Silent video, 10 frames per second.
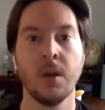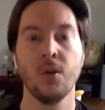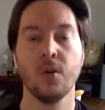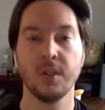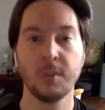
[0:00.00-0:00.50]

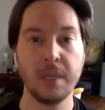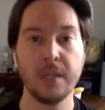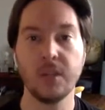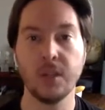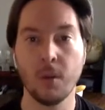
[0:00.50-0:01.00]
who could speak
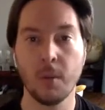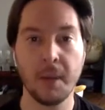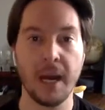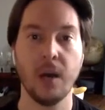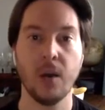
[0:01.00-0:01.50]
to you
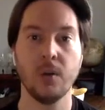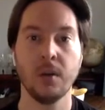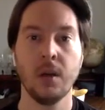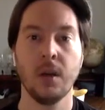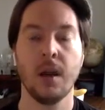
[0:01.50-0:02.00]
about
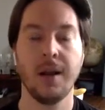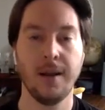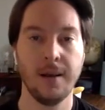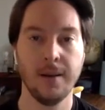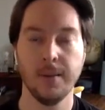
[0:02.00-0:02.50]

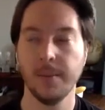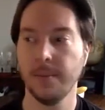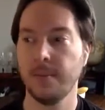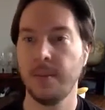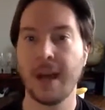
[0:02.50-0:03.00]

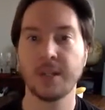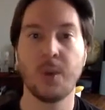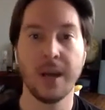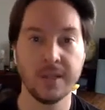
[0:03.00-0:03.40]
X, Y,